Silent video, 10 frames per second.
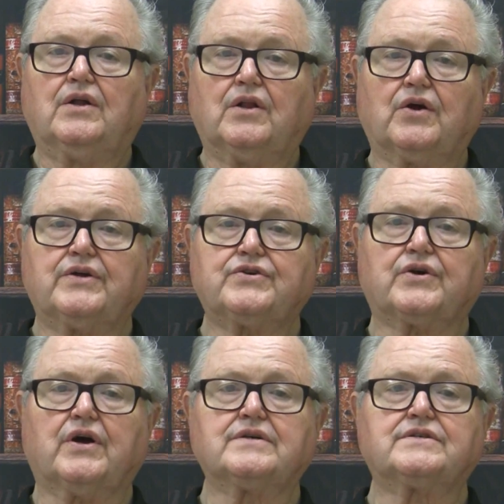Look at
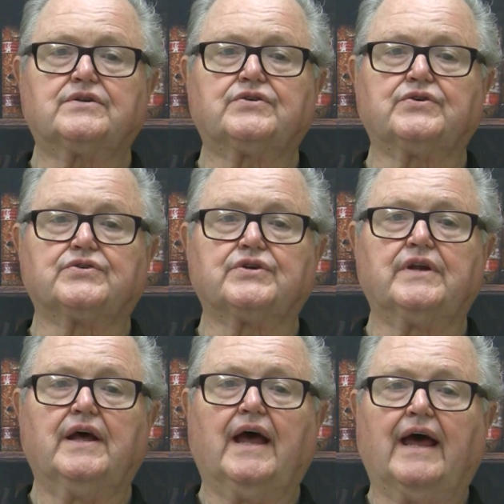your
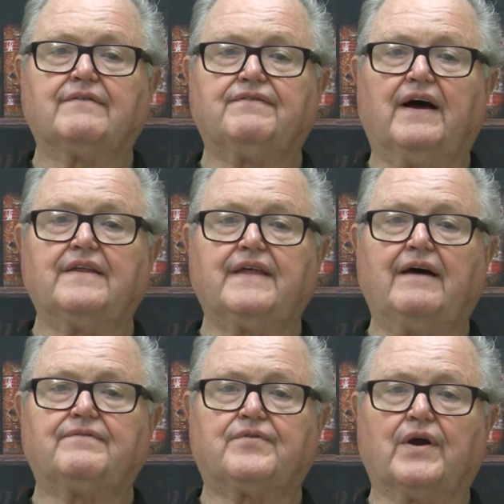Constitution and find
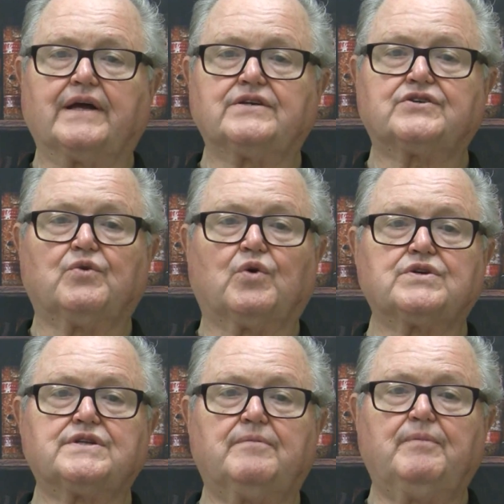that phrase
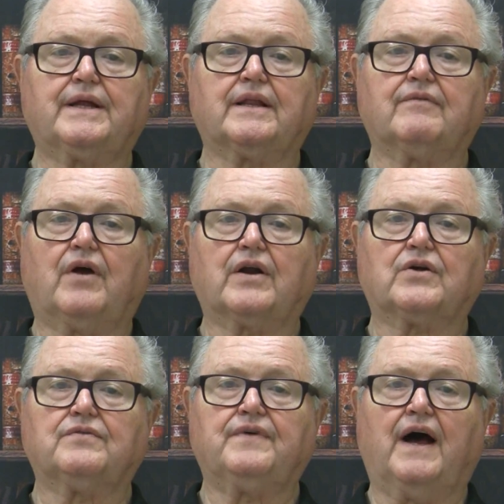towards the middle of
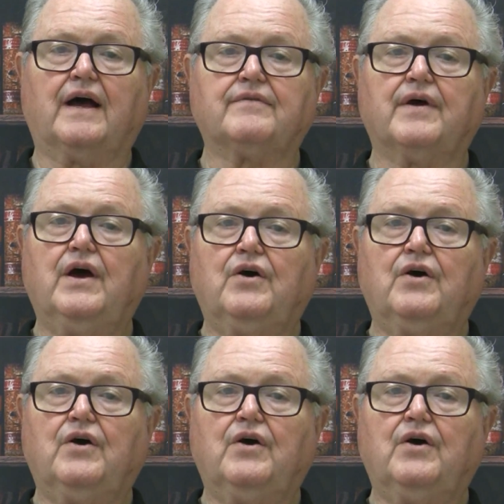Article 5.